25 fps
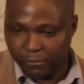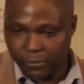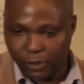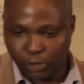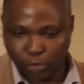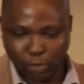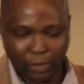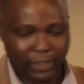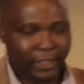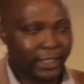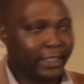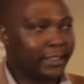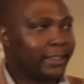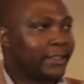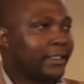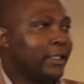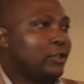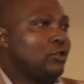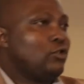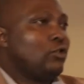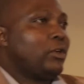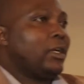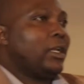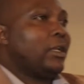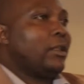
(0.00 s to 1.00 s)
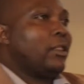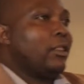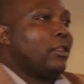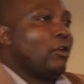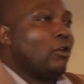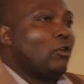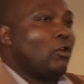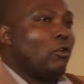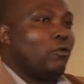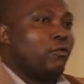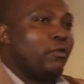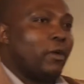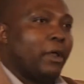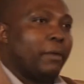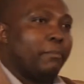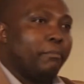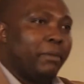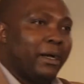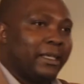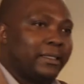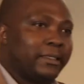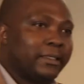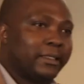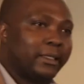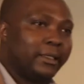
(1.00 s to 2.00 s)
So in this case, you can think of a
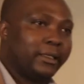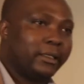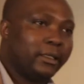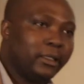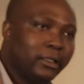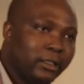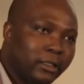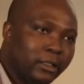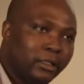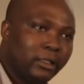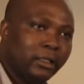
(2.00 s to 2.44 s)
basket